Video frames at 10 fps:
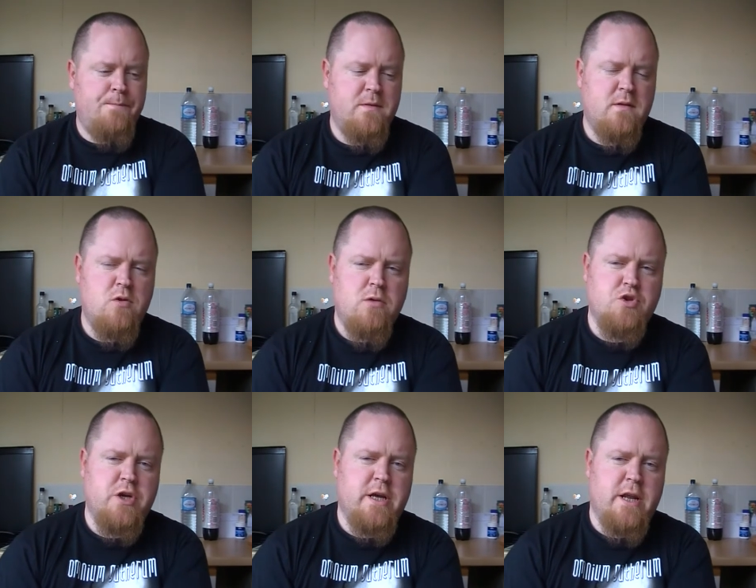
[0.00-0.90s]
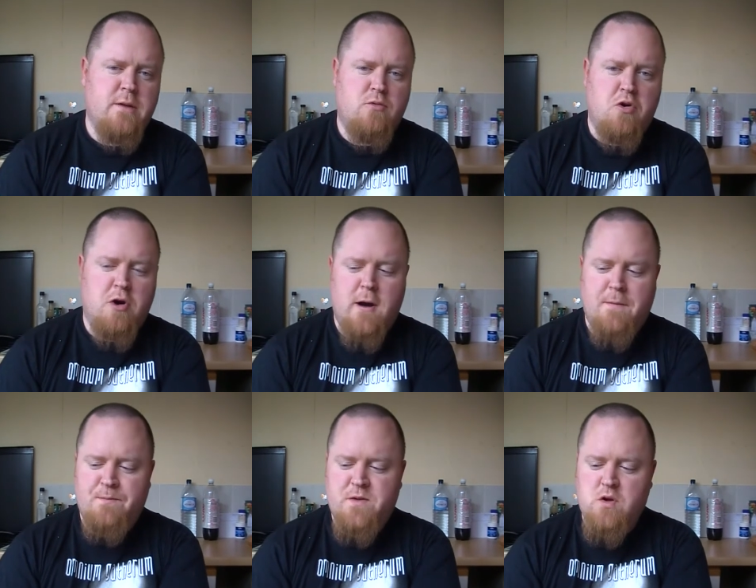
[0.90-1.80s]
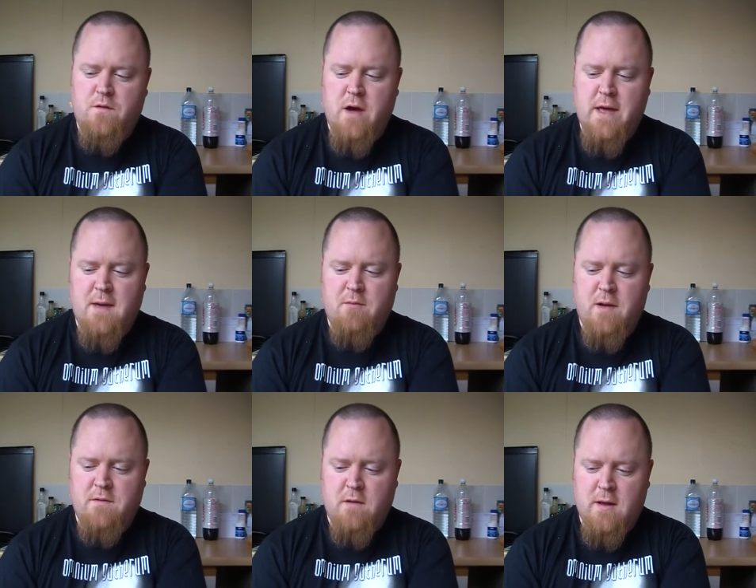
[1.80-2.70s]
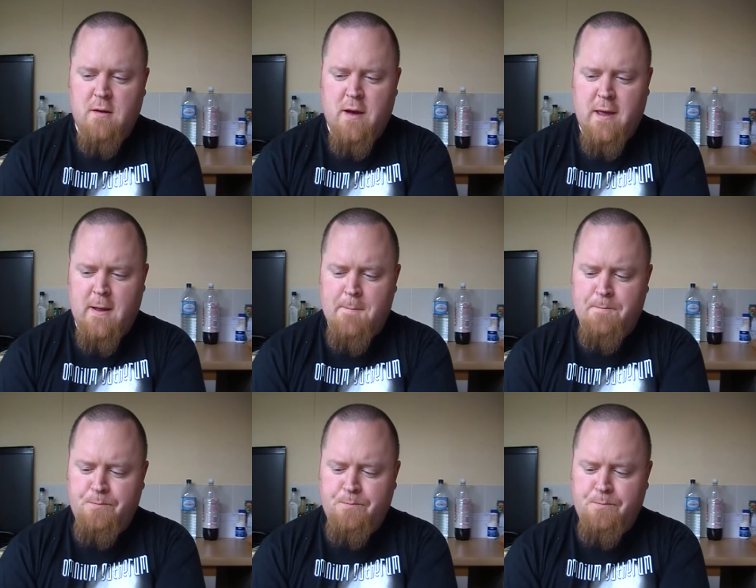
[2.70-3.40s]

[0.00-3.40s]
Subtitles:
So the more I'm drinking it, the more I'm sort of like getting round to it and liking it.